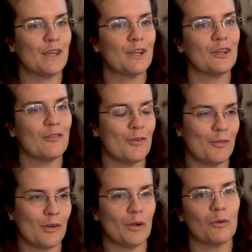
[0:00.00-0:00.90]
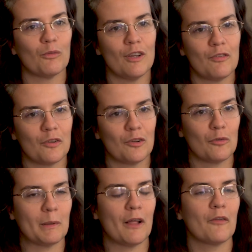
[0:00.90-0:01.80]
they could do their own
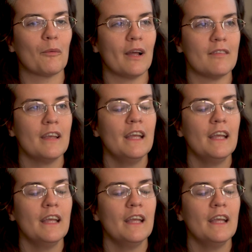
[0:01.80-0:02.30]
research. But otherwise,